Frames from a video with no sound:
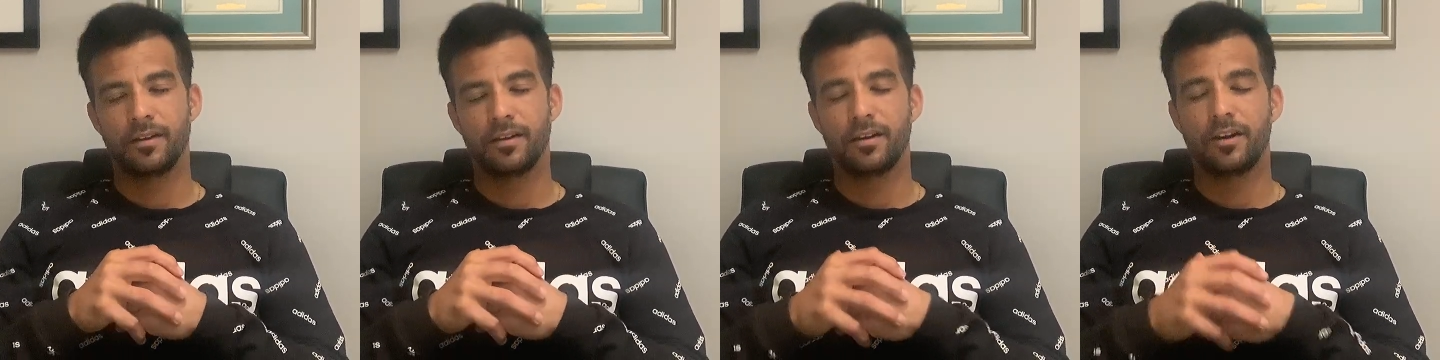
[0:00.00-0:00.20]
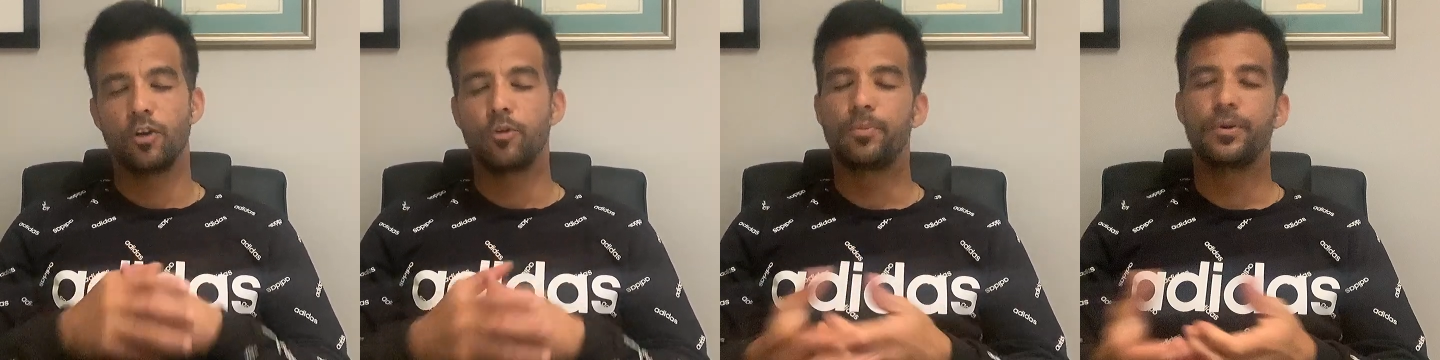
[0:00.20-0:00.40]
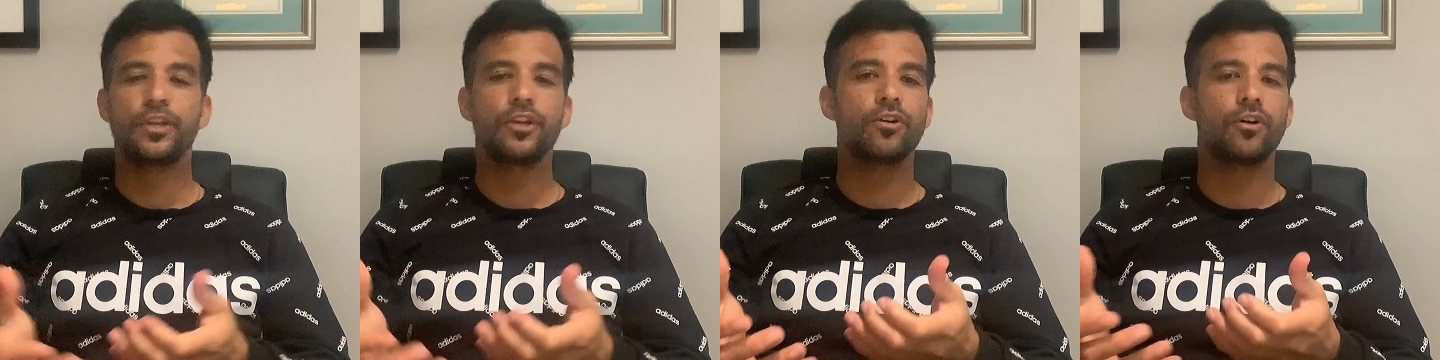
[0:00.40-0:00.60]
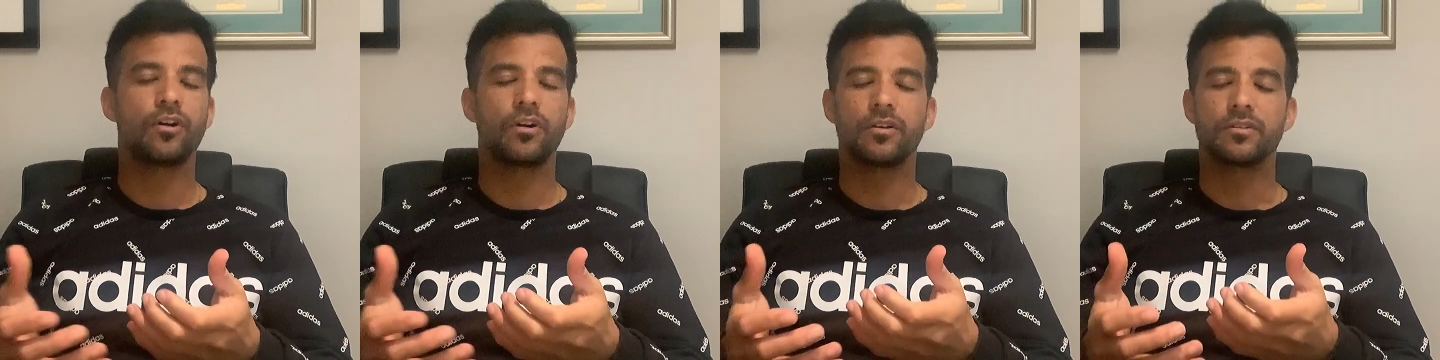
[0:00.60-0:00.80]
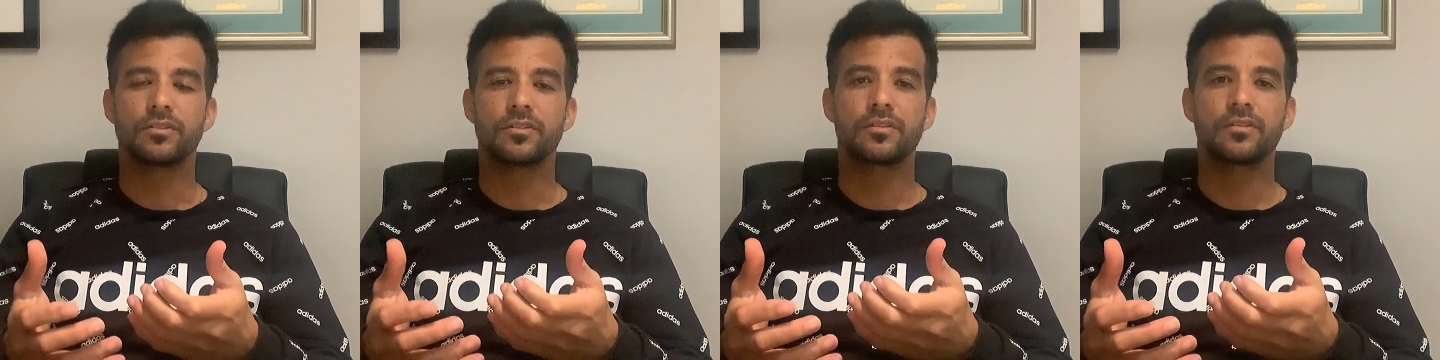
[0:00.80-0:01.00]
Open your
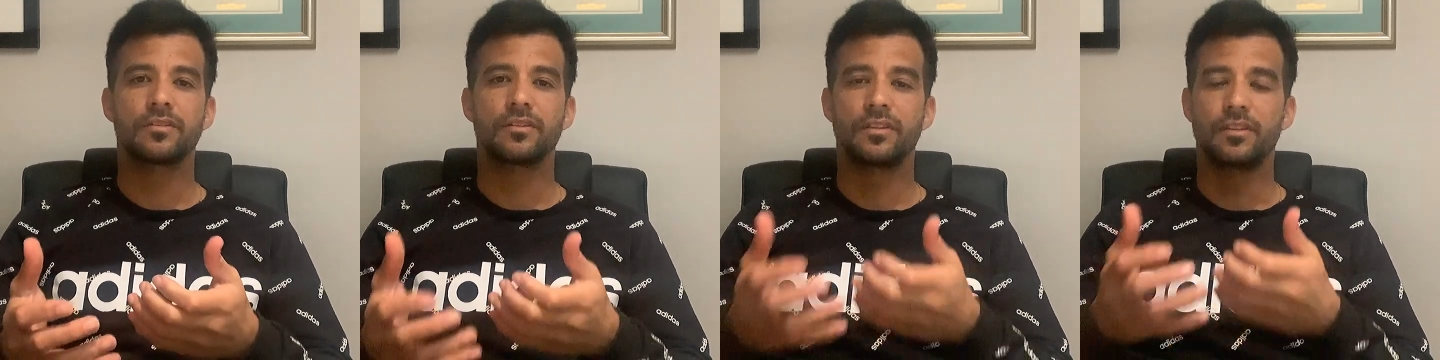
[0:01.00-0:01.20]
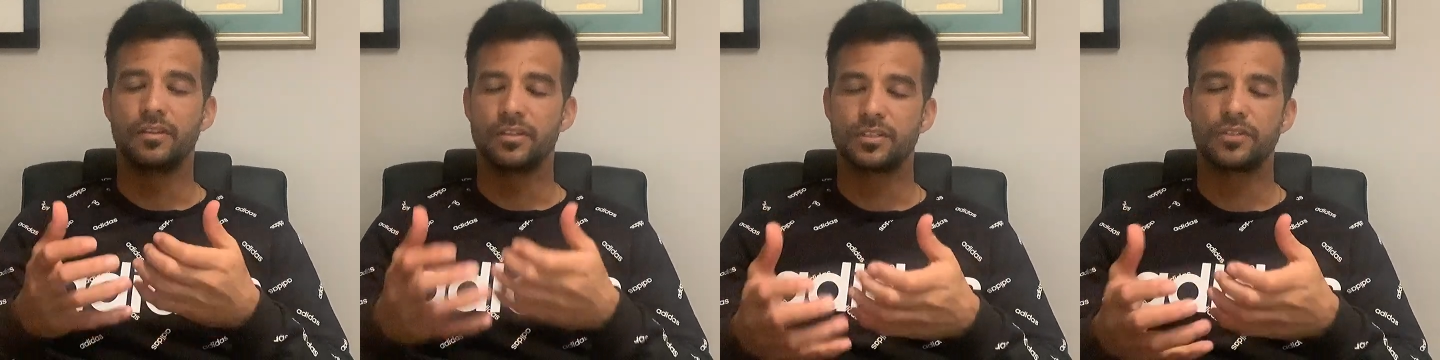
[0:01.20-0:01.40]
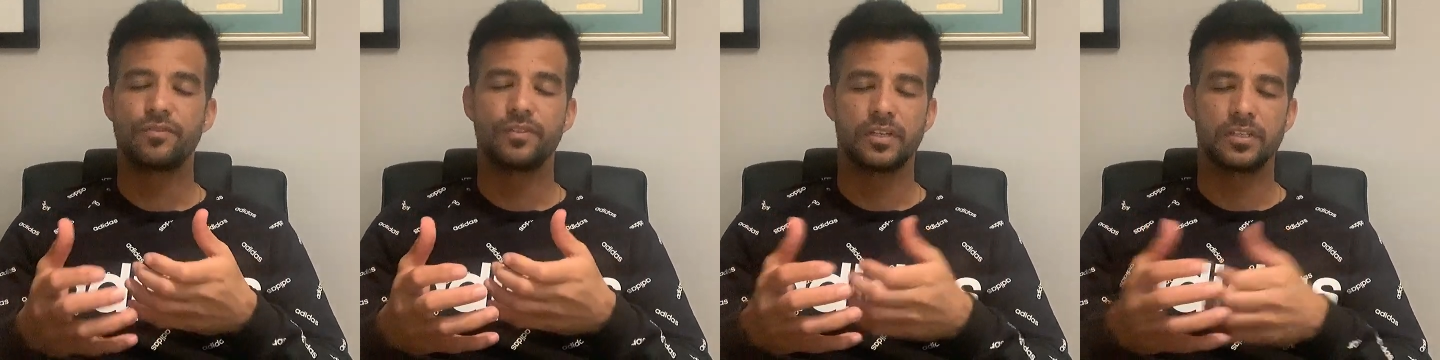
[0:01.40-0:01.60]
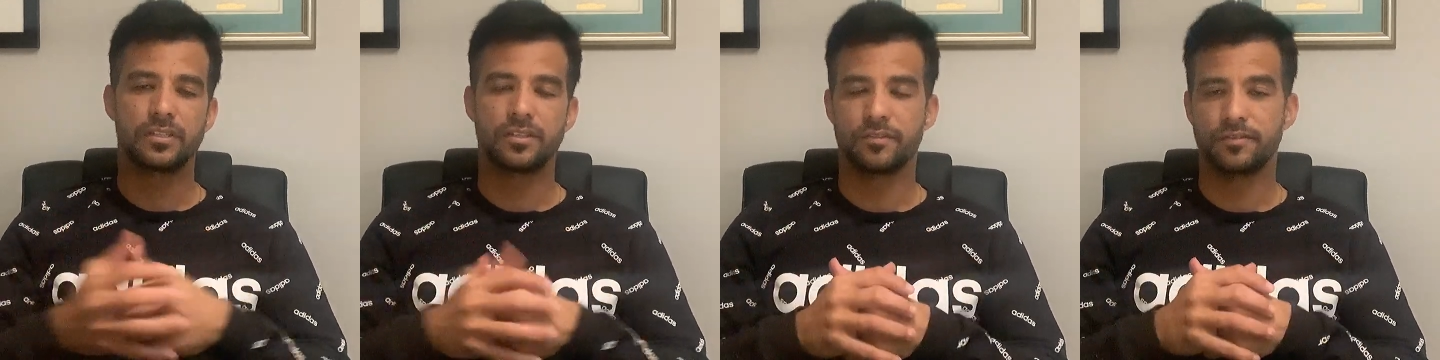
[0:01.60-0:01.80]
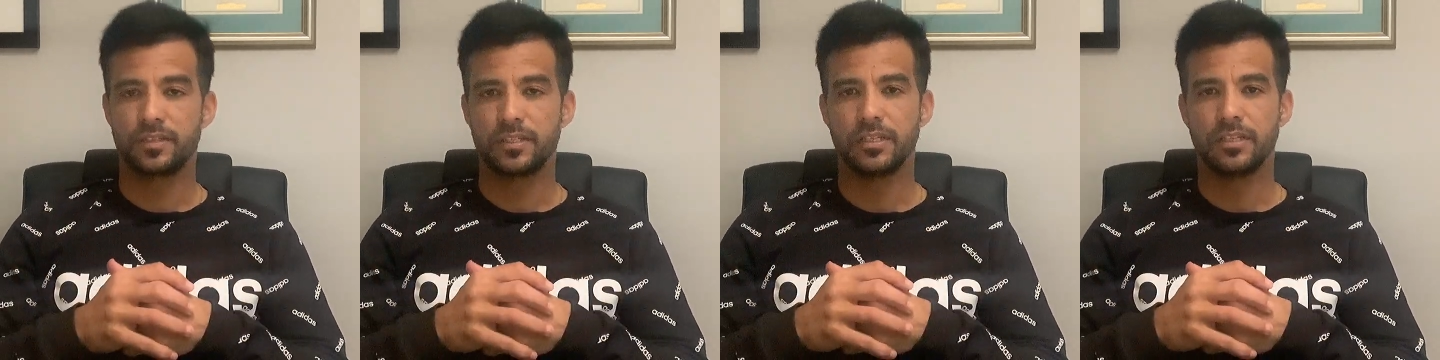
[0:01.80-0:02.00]
hearts this
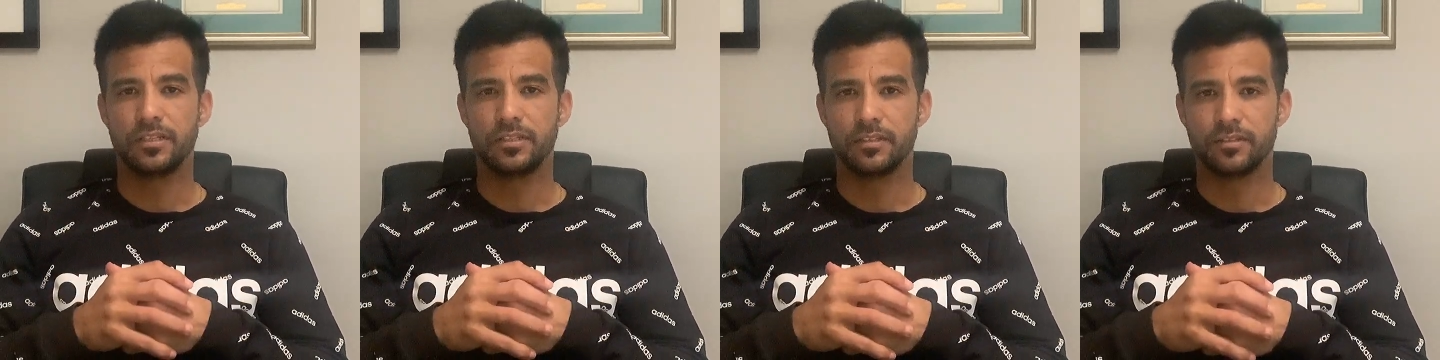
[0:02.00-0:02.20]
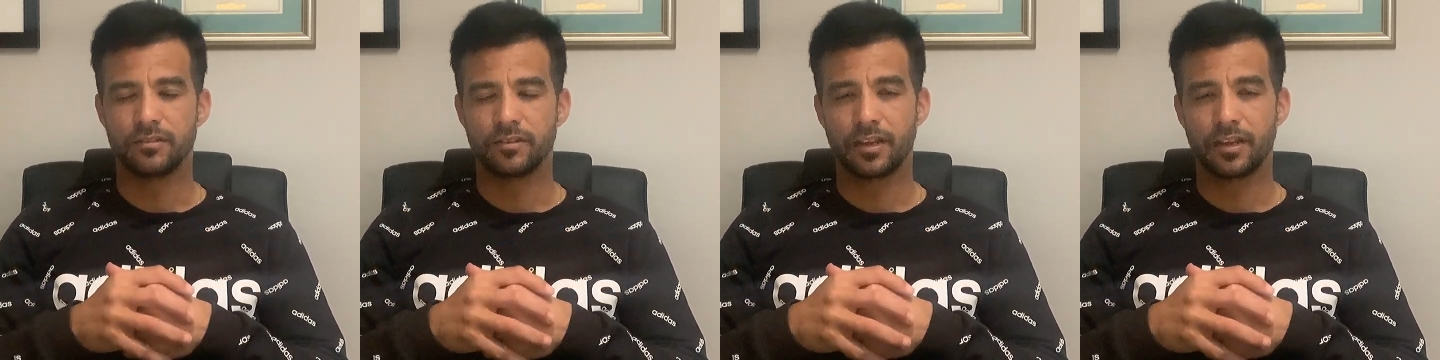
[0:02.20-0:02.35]
festive season